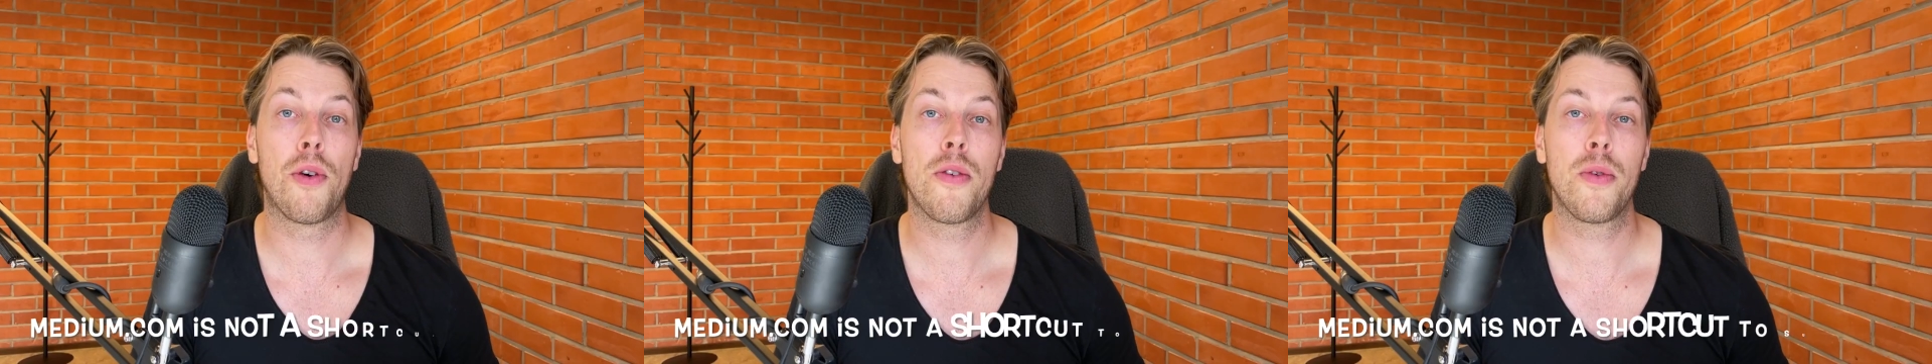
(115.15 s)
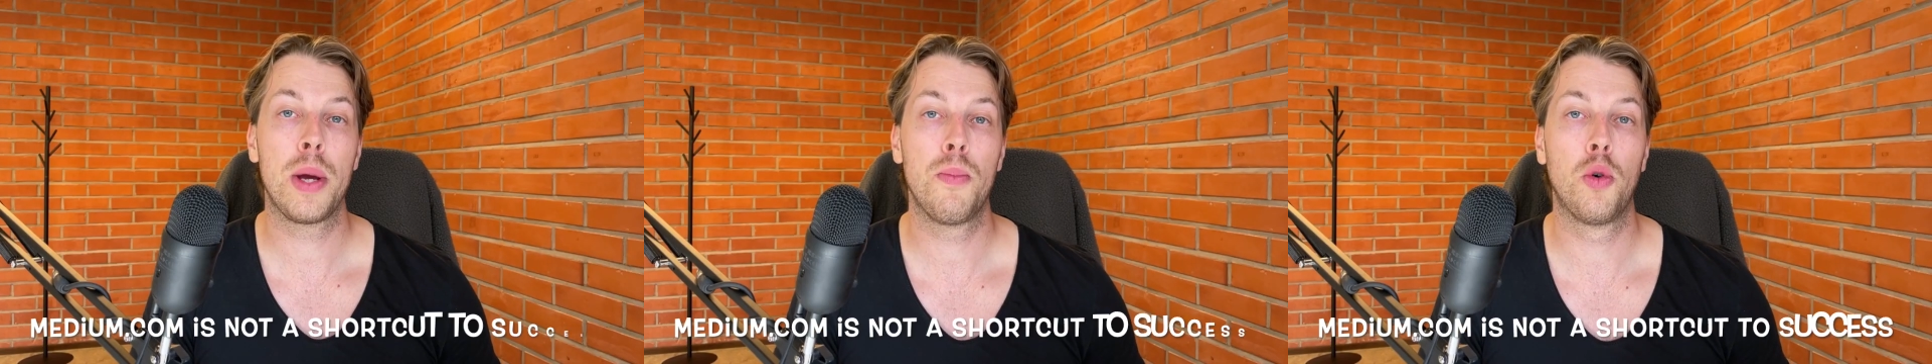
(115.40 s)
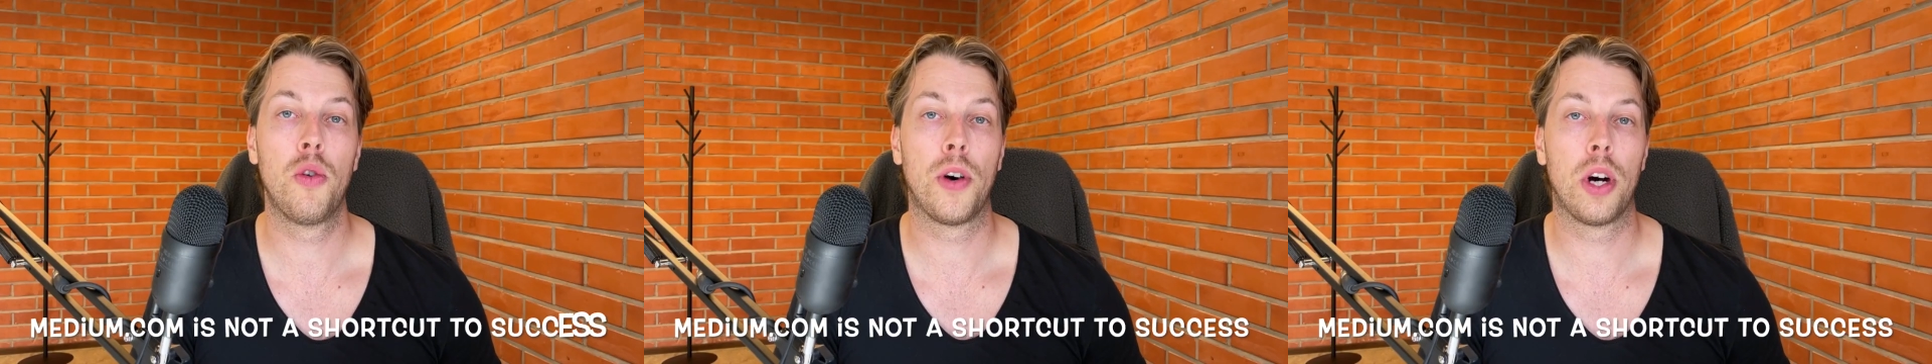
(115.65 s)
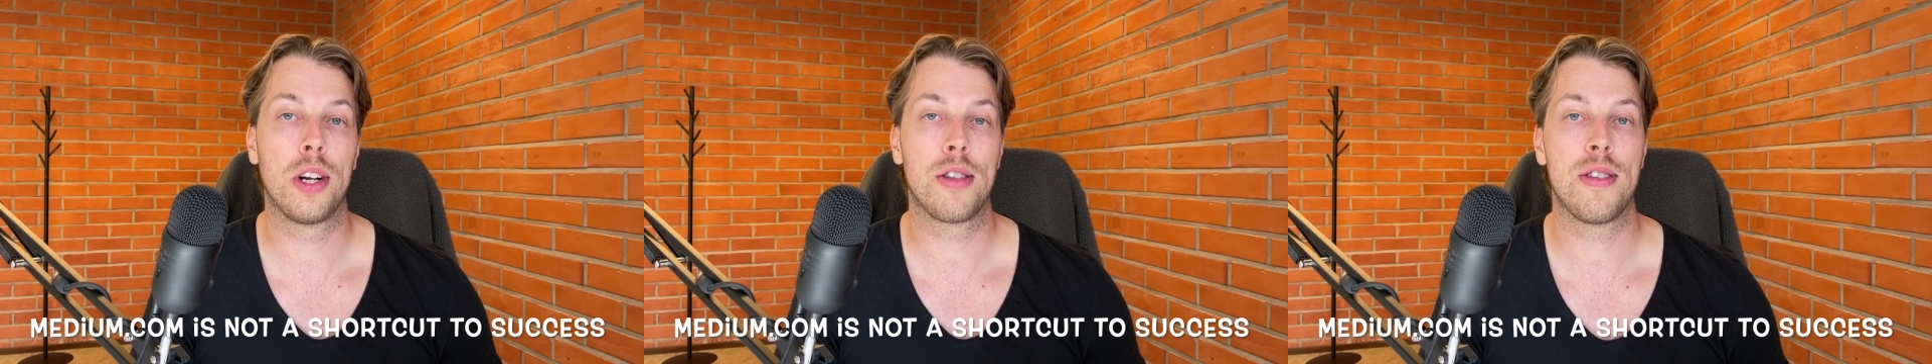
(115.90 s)
we move
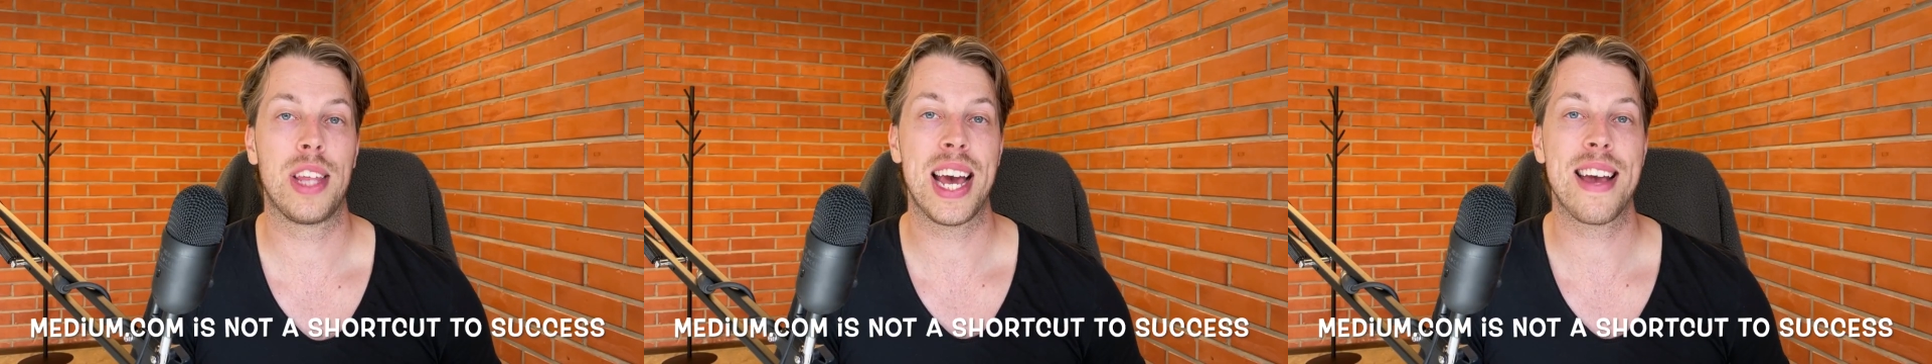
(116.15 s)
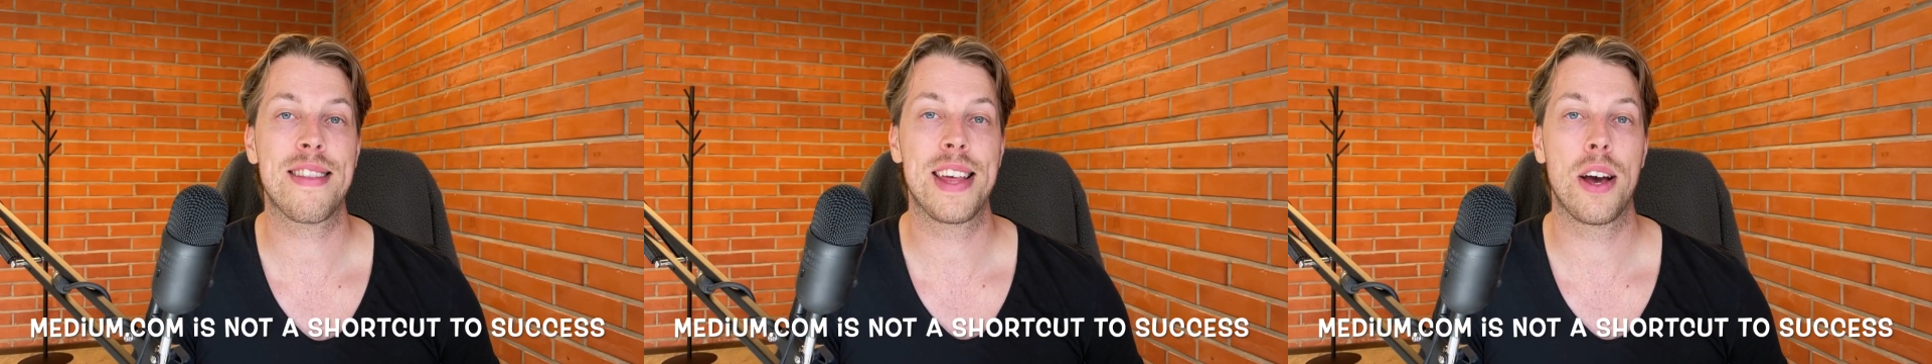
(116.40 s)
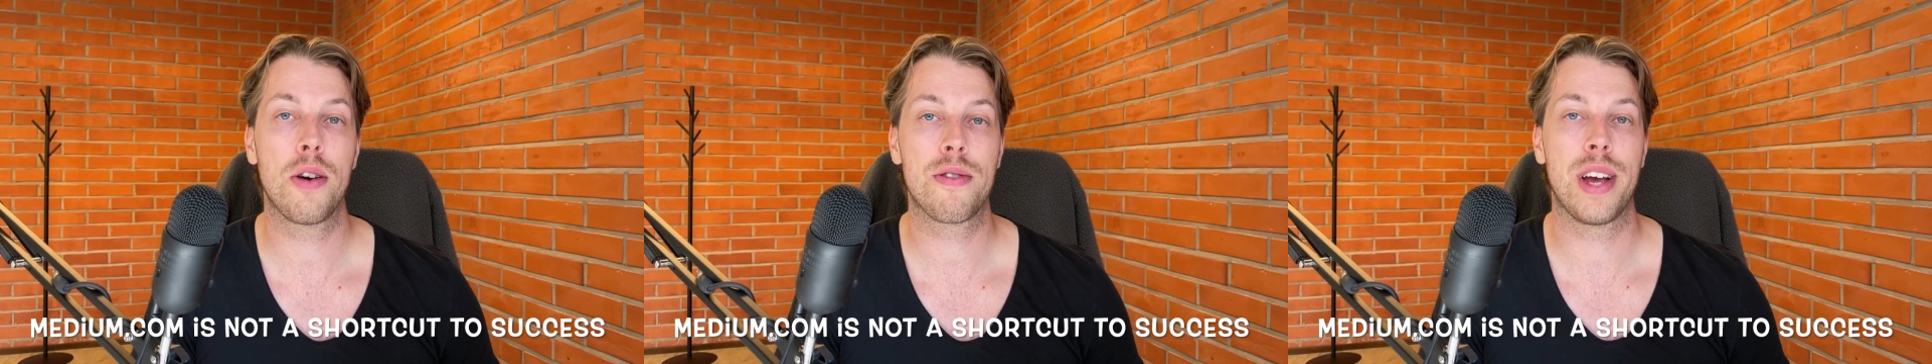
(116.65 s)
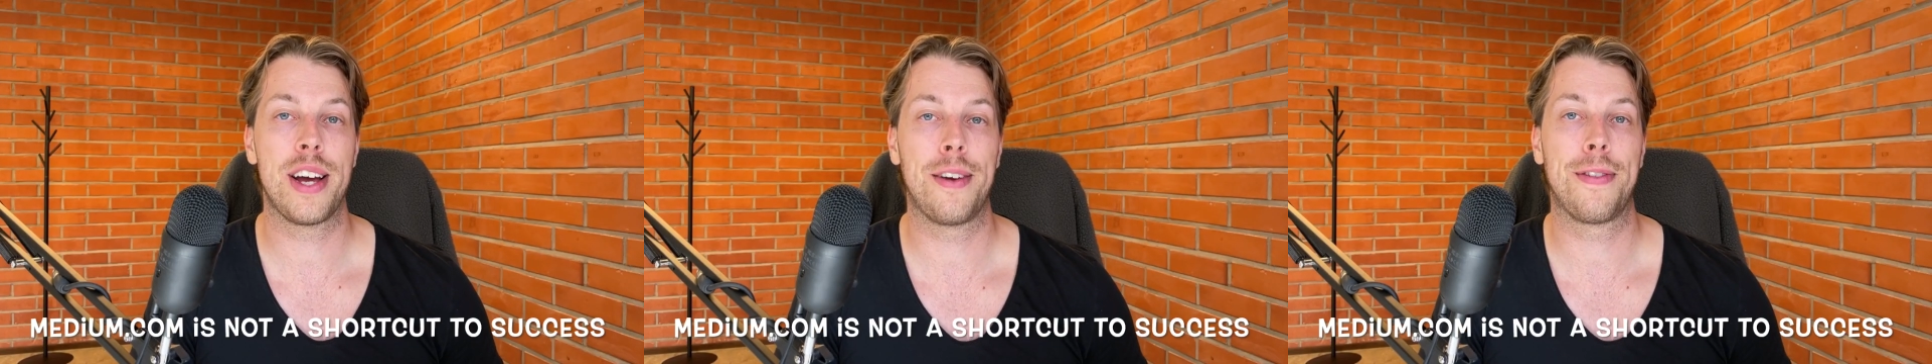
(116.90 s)
on to the SEO
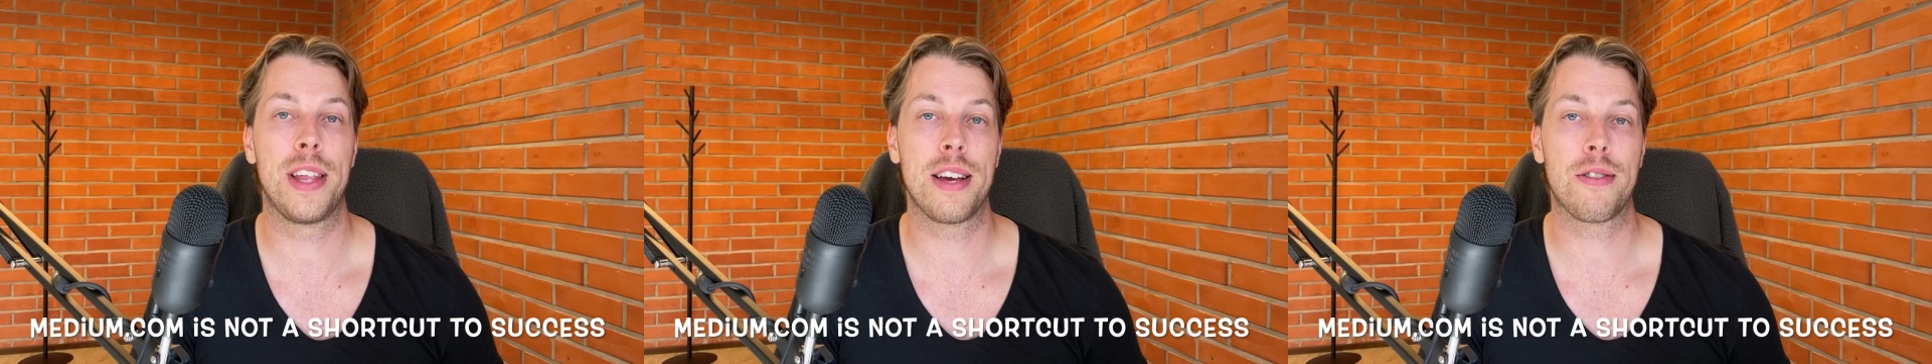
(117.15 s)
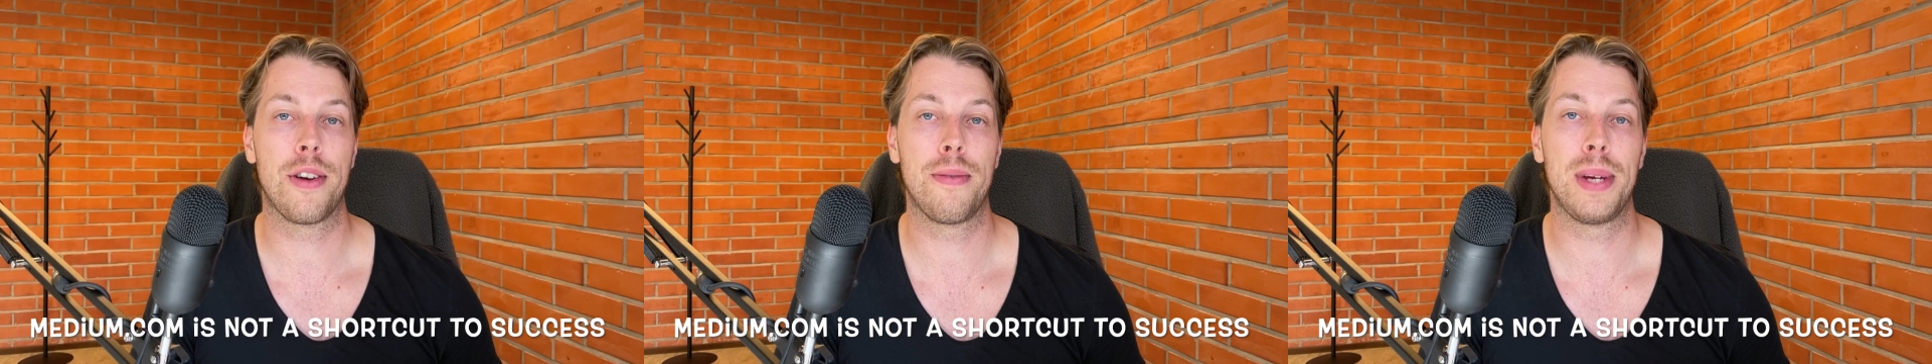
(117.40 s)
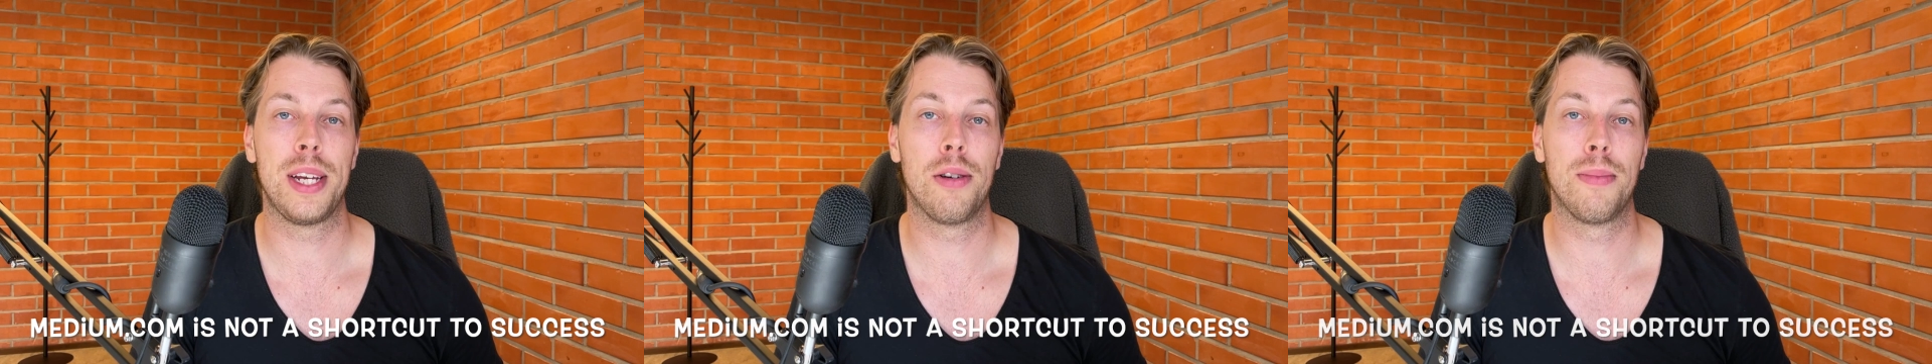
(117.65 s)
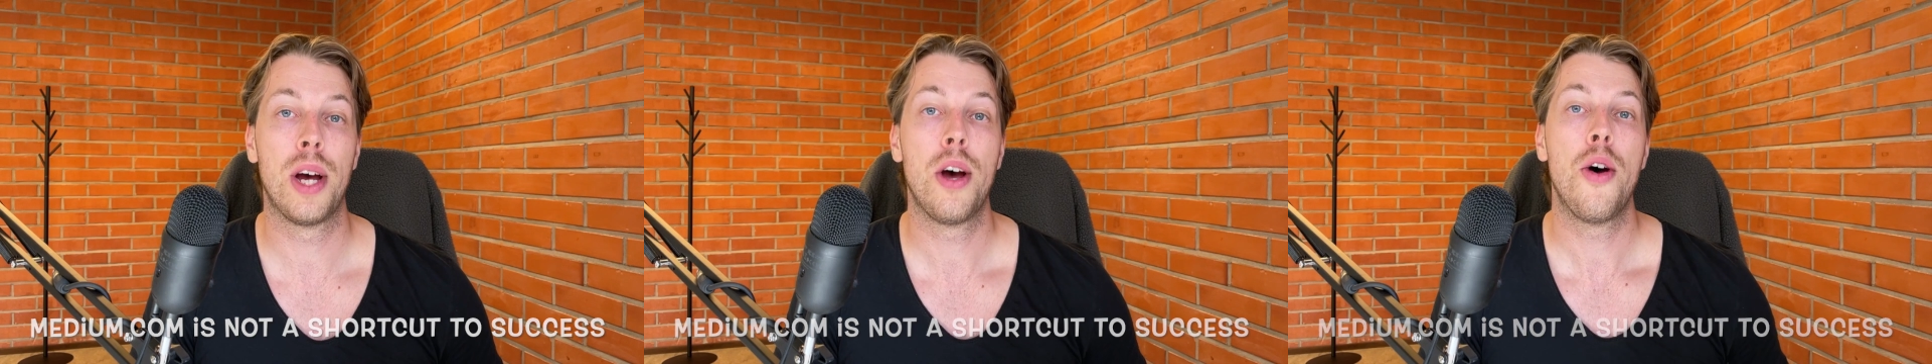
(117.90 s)
side of things on Medium,